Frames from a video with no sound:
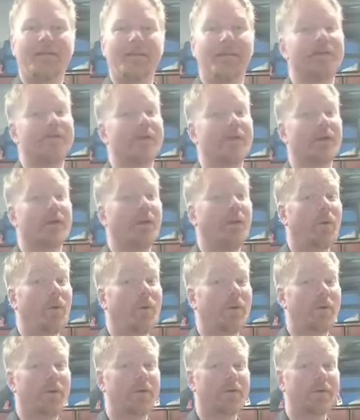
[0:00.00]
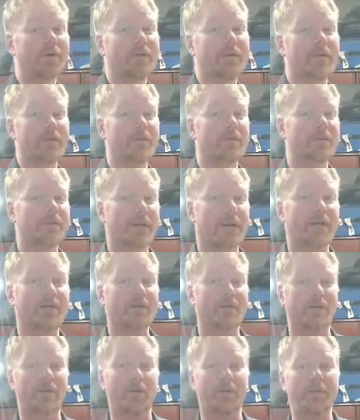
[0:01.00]
If the core is respect
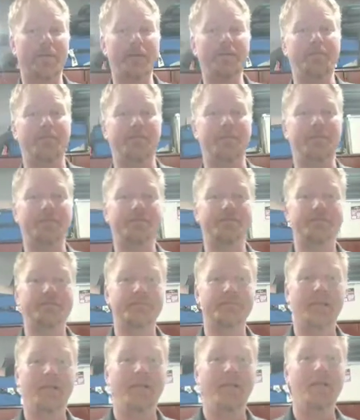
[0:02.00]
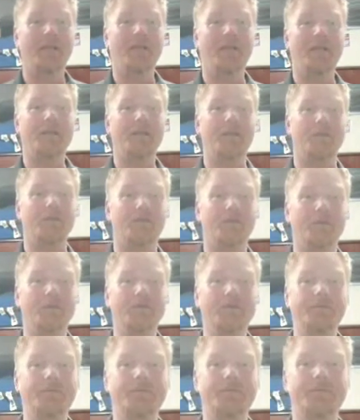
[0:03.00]
for our people, the
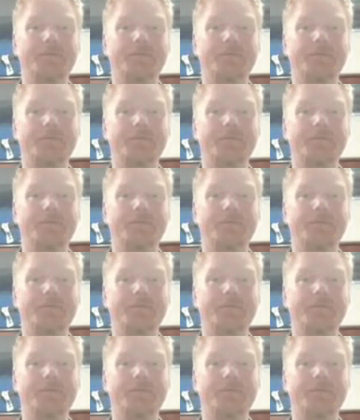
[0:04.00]
roof